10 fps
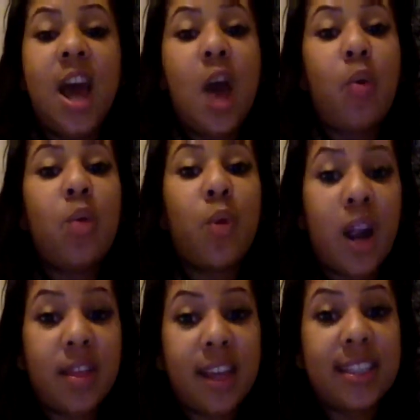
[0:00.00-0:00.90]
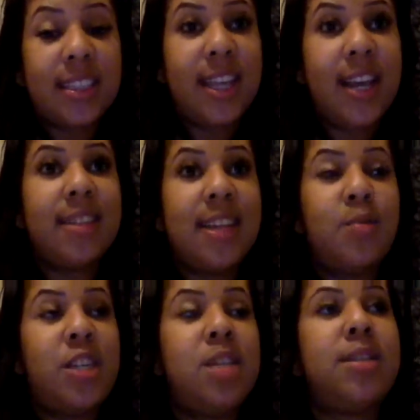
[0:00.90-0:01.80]
We were thick as thieves and
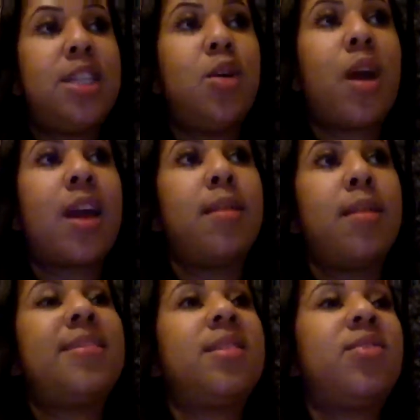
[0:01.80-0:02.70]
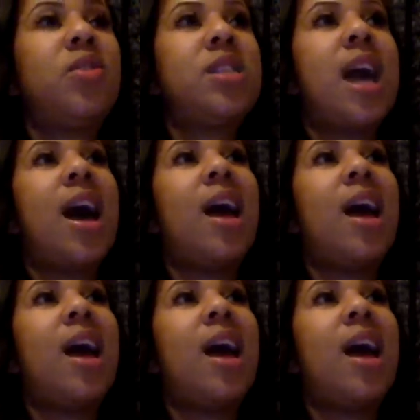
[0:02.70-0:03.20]
when she was still working the business full time.